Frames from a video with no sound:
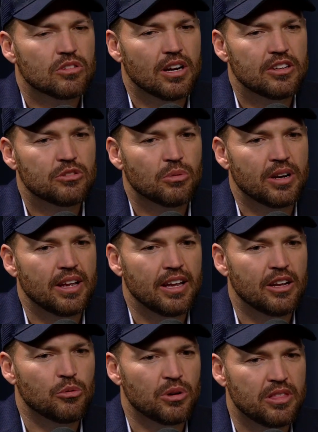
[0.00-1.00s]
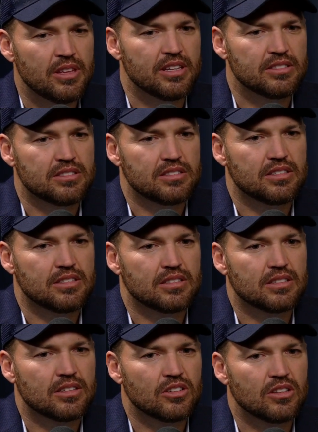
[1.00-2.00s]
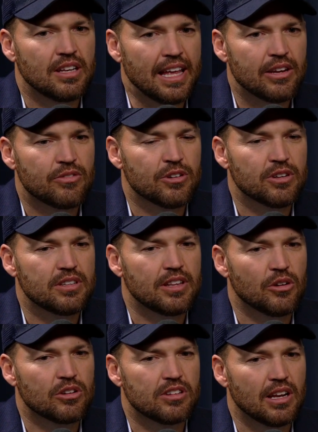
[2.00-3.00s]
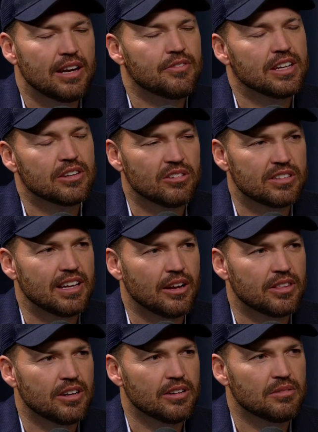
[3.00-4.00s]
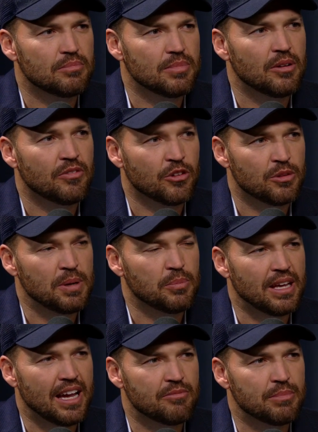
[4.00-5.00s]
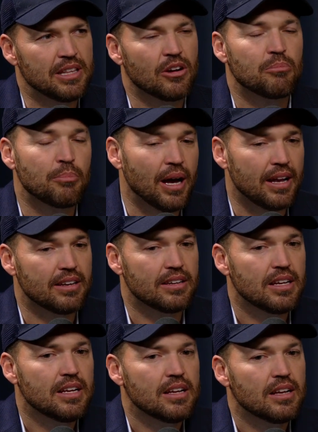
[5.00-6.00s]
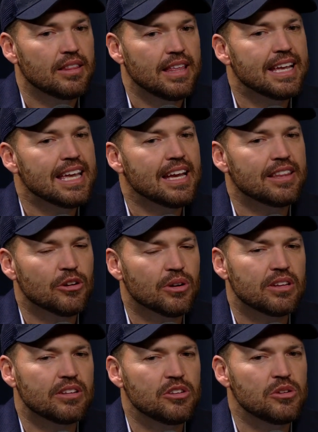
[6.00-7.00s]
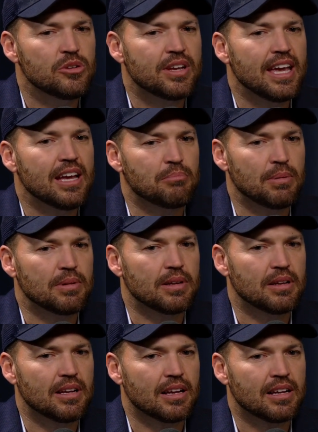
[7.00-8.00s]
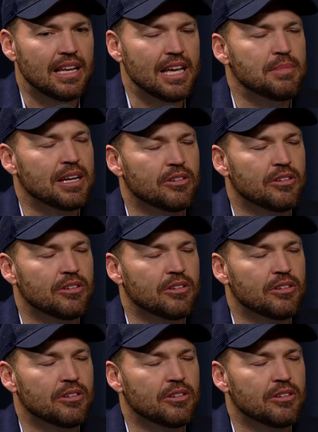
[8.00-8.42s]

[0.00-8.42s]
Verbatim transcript: so I just want to end with this. Lankford, there is a lot of ignorance out there that, for the people that haven't been there, but they can't there you, can't uh, claim